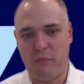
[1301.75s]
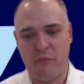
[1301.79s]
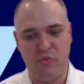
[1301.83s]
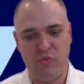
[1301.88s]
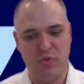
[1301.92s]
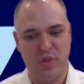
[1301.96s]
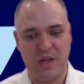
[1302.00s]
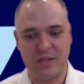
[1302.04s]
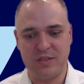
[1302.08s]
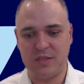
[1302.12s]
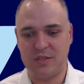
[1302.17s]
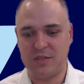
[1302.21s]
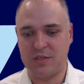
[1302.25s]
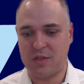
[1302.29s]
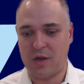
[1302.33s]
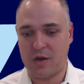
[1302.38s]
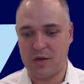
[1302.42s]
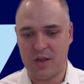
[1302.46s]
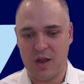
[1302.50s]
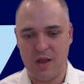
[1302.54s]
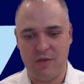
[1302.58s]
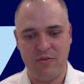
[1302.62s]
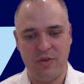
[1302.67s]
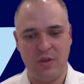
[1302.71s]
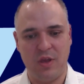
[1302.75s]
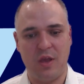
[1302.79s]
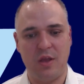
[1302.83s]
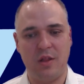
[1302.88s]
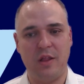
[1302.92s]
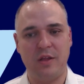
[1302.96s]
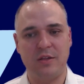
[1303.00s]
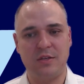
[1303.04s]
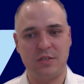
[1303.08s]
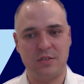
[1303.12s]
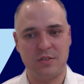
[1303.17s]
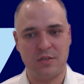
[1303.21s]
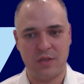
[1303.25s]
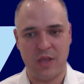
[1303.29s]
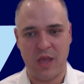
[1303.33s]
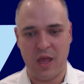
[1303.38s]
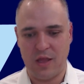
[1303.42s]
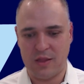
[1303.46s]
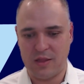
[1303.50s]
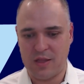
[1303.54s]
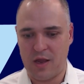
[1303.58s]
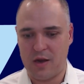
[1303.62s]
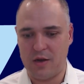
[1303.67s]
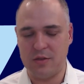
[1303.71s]
Let's start diving in. Let's
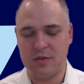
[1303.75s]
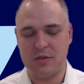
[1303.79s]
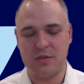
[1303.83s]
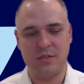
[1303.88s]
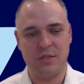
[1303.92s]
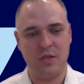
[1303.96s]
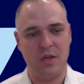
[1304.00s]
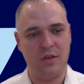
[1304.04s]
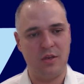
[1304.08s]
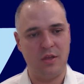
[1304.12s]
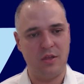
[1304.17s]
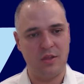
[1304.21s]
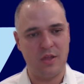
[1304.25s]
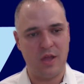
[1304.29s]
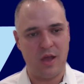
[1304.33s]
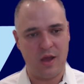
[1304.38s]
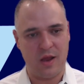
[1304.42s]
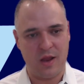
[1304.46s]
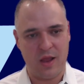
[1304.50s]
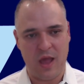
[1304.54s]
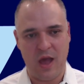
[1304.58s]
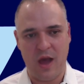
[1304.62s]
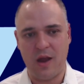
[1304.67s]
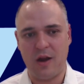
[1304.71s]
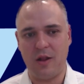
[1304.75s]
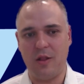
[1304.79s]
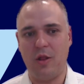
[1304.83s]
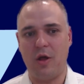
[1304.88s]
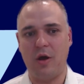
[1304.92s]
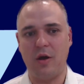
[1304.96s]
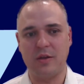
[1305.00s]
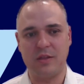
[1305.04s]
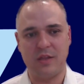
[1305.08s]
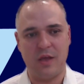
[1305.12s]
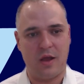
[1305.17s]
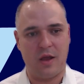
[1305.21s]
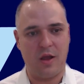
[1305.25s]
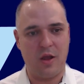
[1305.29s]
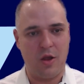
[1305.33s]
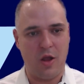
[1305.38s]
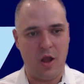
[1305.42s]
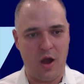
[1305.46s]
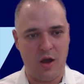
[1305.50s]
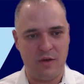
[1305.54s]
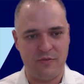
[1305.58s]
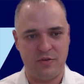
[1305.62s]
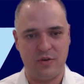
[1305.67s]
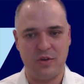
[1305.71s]
get that understanding, that catalog, that
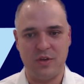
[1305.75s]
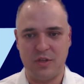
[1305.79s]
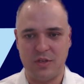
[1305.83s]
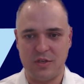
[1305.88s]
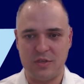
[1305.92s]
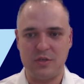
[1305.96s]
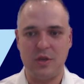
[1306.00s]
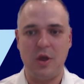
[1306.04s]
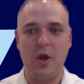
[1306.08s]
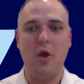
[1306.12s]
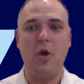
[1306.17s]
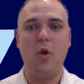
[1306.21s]
governance.